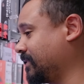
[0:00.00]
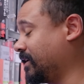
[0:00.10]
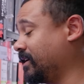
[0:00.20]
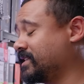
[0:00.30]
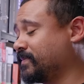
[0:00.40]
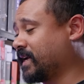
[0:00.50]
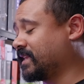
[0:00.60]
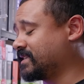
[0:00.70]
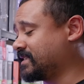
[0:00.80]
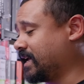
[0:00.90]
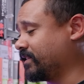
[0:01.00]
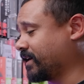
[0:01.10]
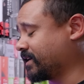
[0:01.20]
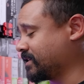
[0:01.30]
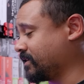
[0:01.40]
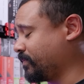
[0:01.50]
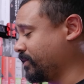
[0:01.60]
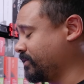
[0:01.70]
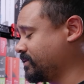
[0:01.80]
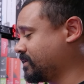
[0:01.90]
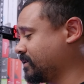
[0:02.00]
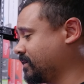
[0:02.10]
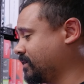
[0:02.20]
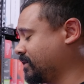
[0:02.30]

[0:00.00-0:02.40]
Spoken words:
Oh, it's making the sound like it's going to post.